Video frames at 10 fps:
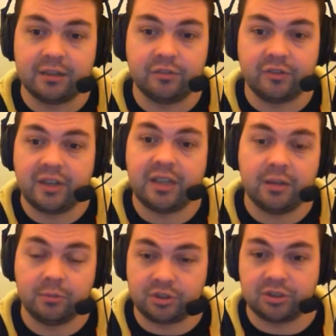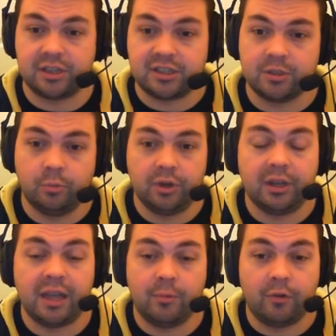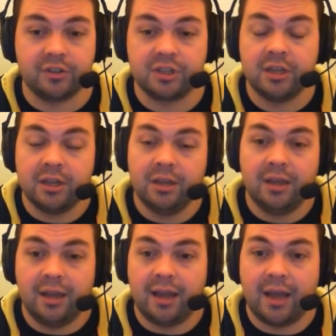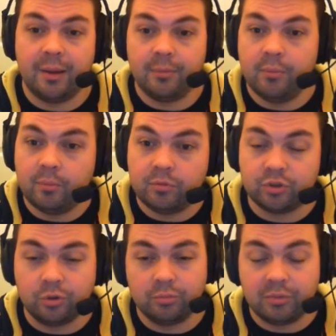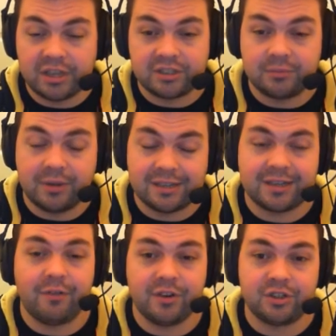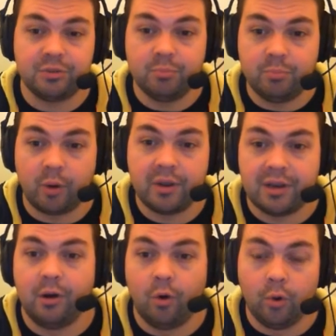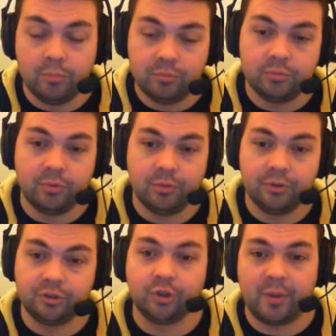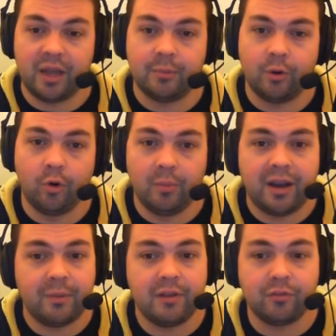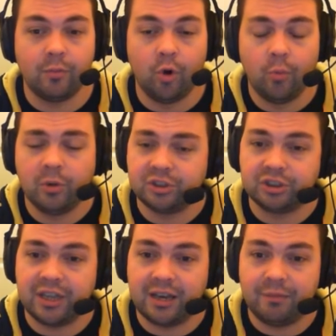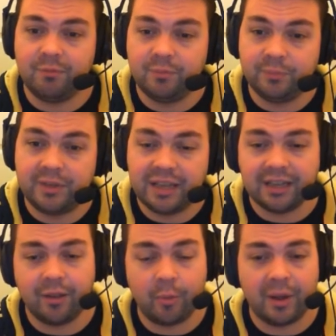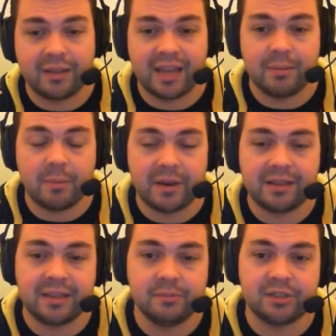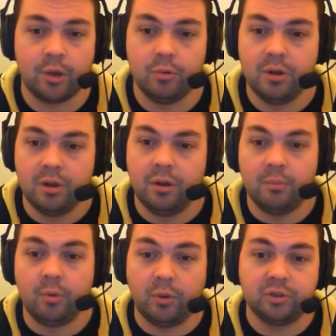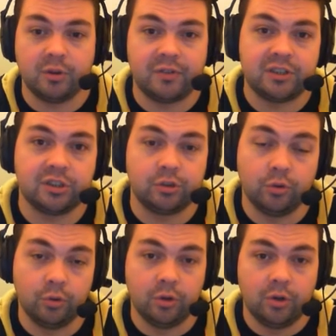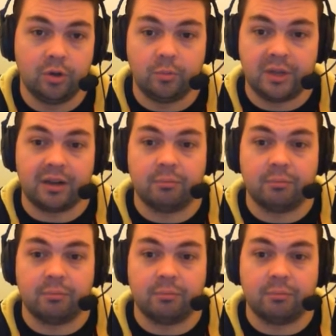3, which is less than 1 a game, obviously. So it's average and brilliant at home, superb at home, and away from home, we're just kind of taking a little bit of time to break teams down. But once we eventually do, we're